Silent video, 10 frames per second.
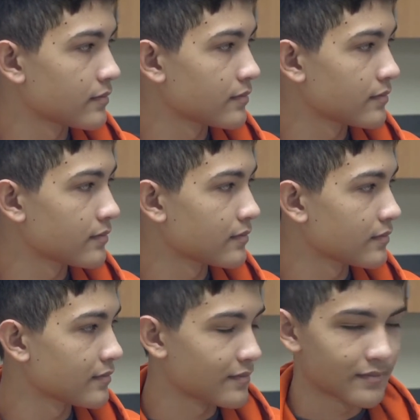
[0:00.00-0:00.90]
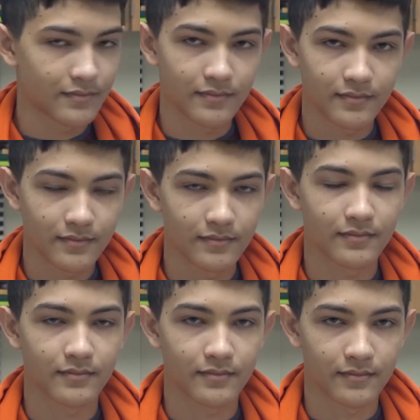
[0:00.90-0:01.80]

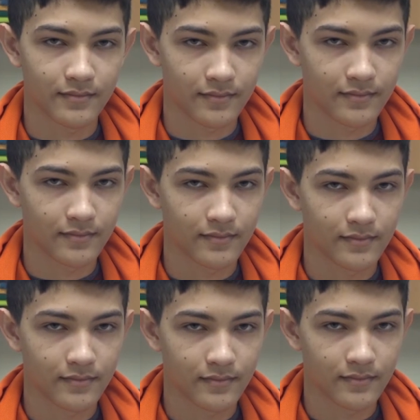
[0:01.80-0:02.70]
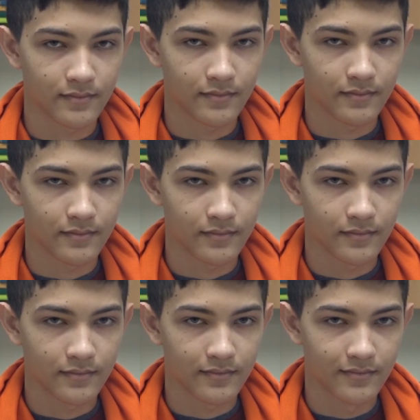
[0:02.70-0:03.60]

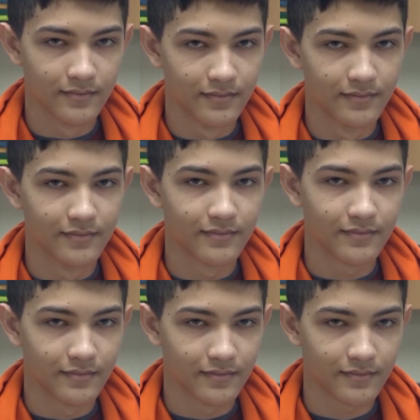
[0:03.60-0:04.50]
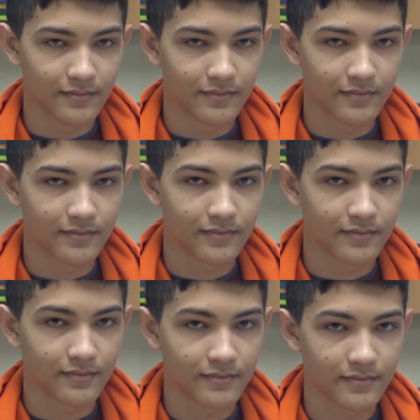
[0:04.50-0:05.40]

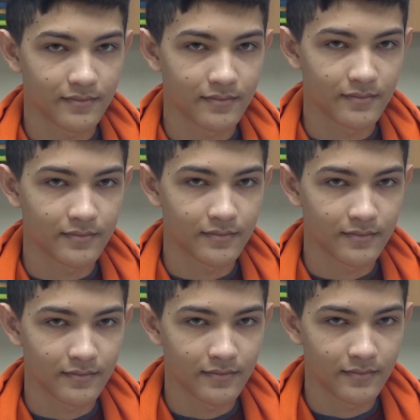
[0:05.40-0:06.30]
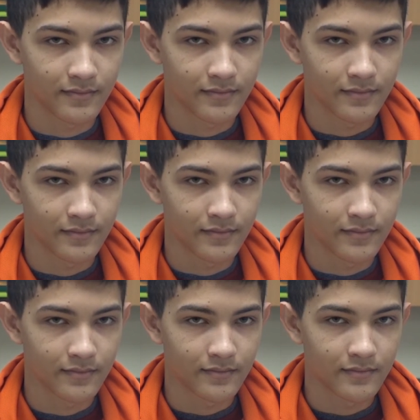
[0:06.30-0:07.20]

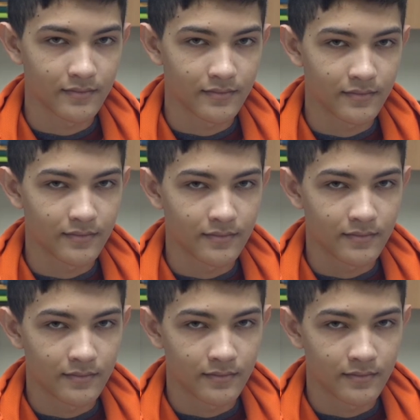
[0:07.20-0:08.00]
This person isn't speaking.